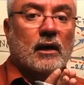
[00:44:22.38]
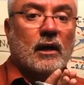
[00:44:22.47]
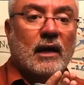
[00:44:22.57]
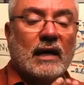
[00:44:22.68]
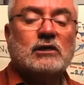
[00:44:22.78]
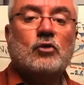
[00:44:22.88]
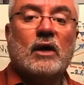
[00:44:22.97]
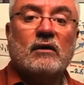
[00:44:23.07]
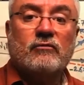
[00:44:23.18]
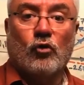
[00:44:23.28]
let you
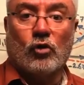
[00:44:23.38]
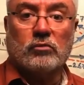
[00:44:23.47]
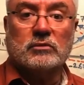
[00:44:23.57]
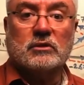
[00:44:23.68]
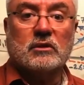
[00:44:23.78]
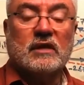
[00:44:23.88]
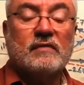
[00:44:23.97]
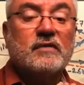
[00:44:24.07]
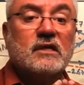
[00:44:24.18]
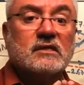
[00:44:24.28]
informed
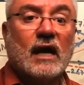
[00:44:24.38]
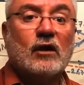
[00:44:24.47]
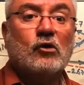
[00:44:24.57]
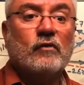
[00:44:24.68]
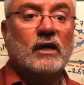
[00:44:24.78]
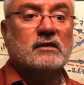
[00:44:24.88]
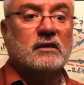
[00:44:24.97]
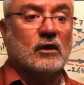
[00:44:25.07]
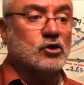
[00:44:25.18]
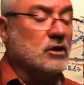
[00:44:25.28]
that the design of any
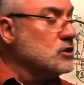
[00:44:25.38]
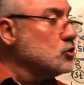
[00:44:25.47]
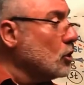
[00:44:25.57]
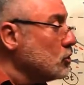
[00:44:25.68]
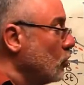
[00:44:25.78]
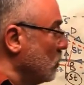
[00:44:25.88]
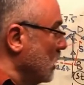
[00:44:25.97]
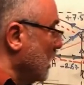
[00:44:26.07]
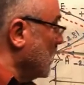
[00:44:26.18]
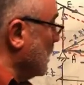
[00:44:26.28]
structure is not
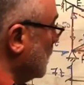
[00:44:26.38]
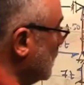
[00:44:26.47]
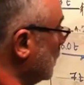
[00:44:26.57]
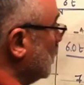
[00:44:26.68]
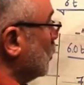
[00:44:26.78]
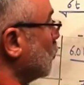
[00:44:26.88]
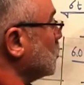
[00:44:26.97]
only to